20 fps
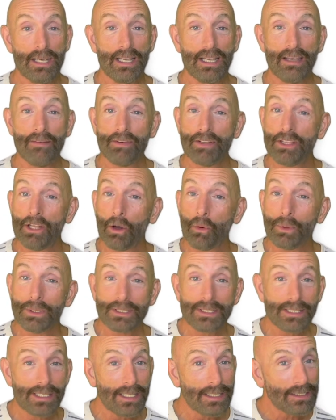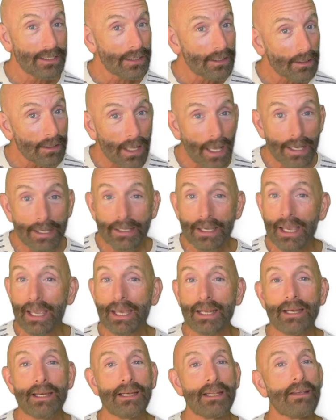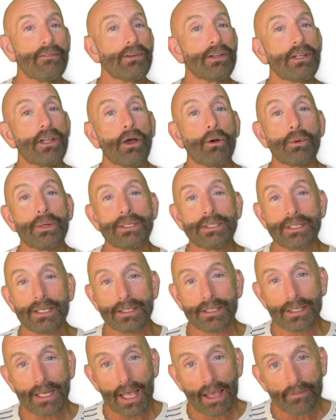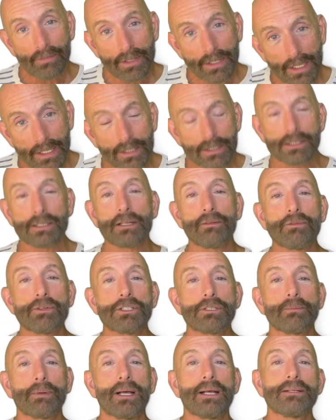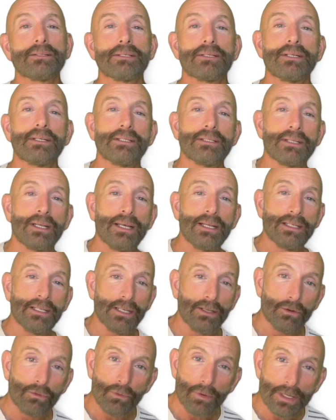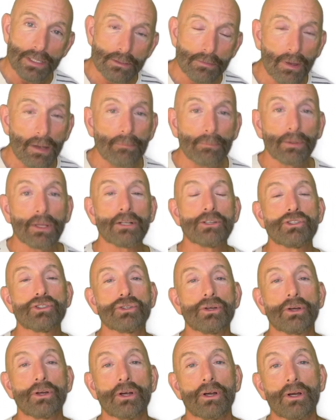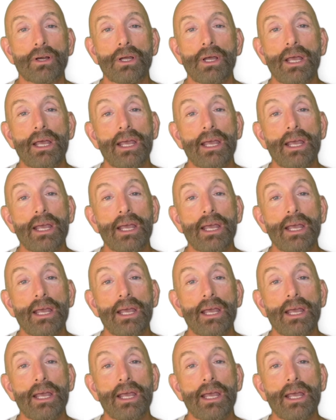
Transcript: Even though it didn't glycate and even though it didn't have an insulin response and it didn't raise my blood sugar,